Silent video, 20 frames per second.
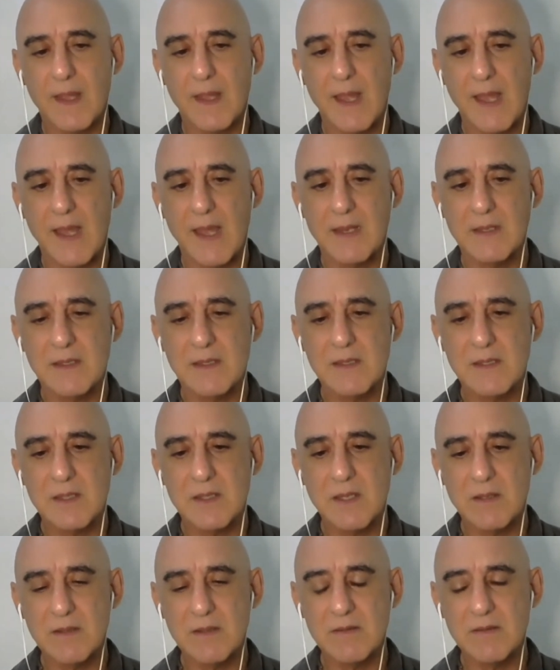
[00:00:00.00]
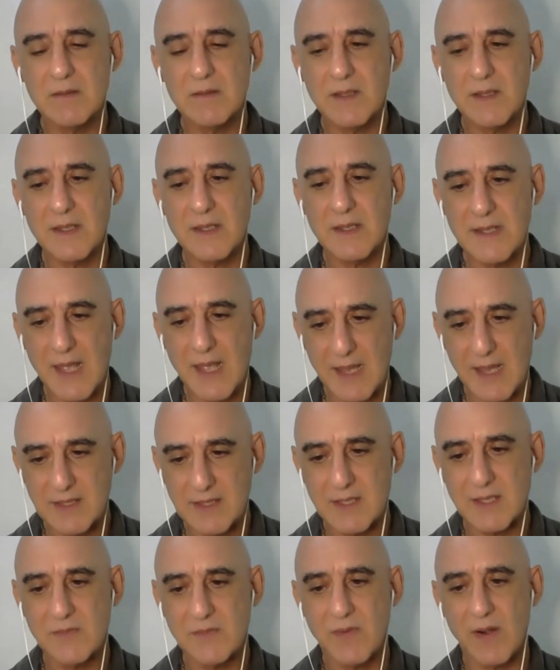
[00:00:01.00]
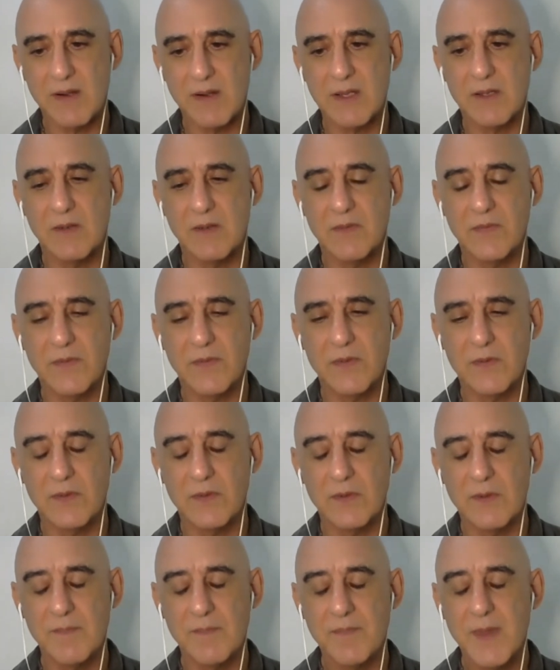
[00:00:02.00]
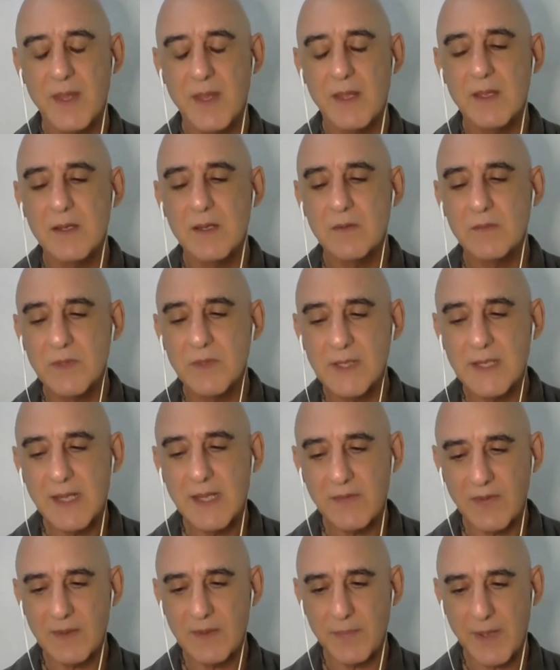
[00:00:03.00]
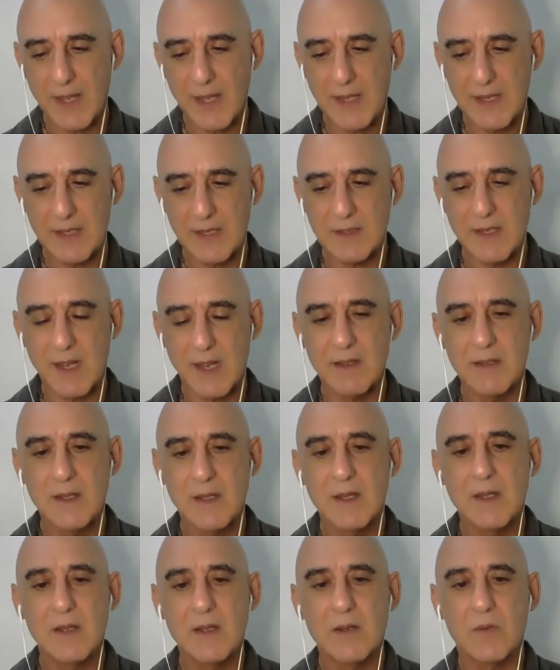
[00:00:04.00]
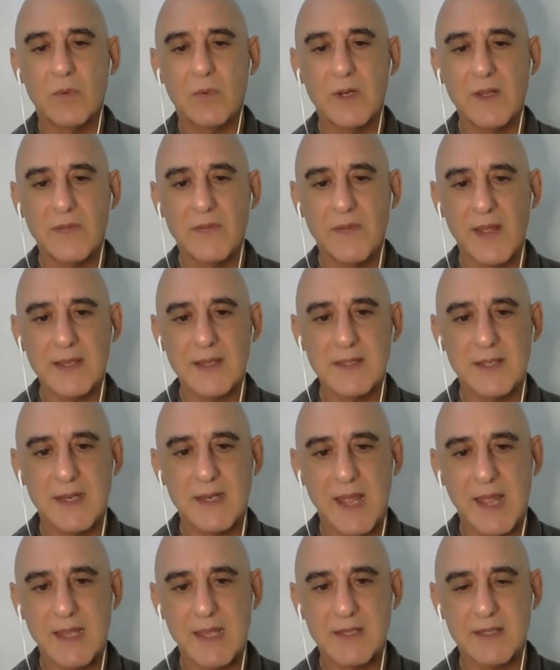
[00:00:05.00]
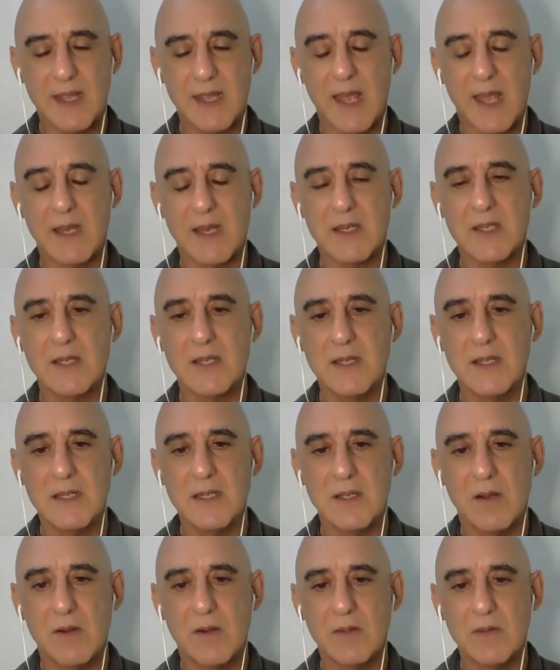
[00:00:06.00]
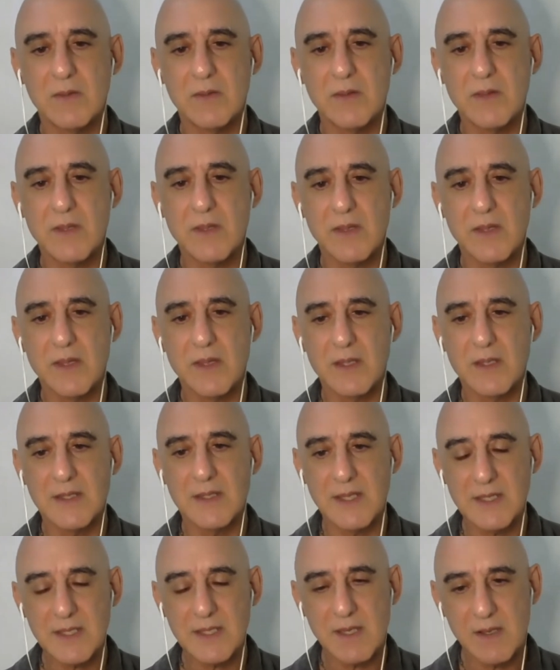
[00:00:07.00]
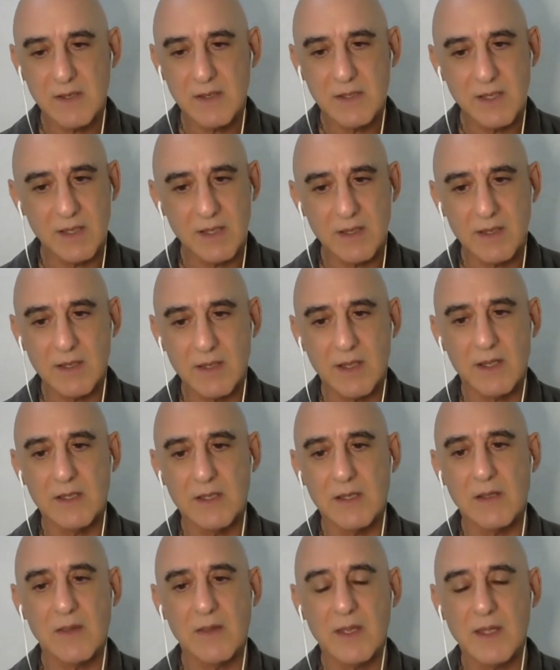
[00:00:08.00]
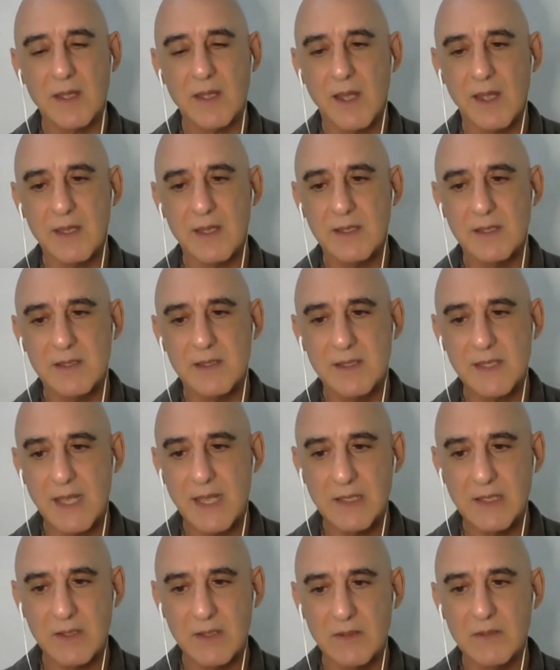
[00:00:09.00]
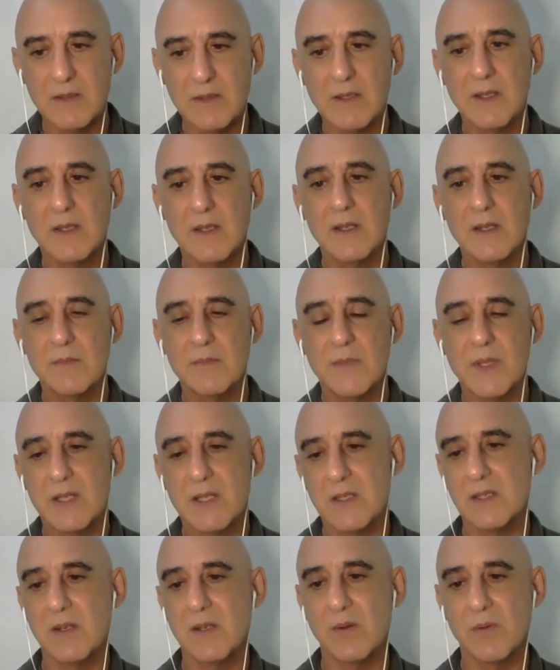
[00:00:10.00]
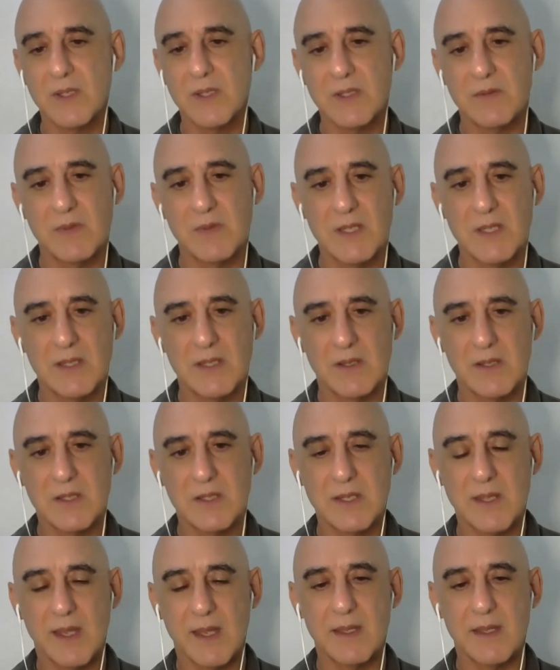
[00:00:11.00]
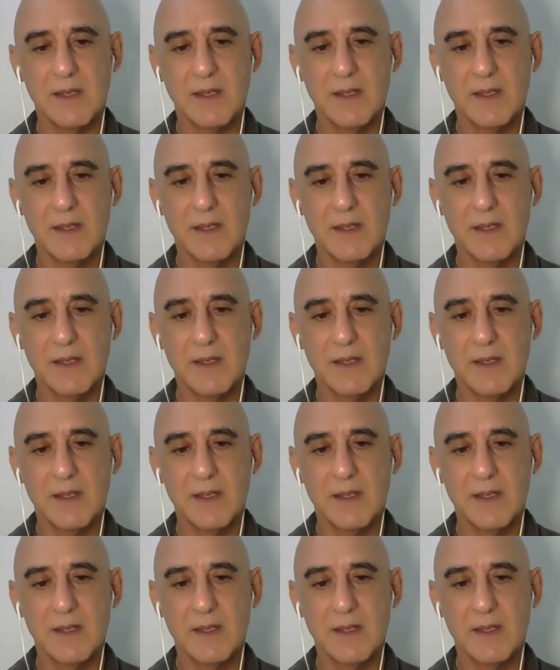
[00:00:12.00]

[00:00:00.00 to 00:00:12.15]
And so, yes, it's very good for relieving pain. Now, what effects it has actually on the disc hernia, I don't think I can tell you because no one's researched that.